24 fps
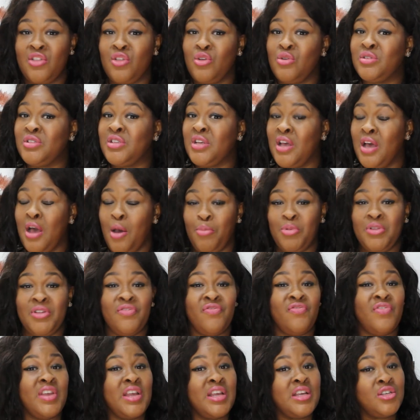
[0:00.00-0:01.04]
there's a couple of
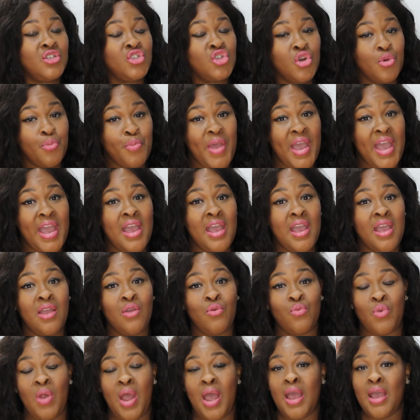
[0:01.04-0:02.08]
fees you're paying,
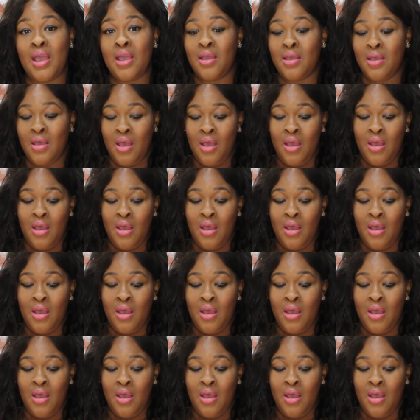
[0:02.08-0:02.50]
right?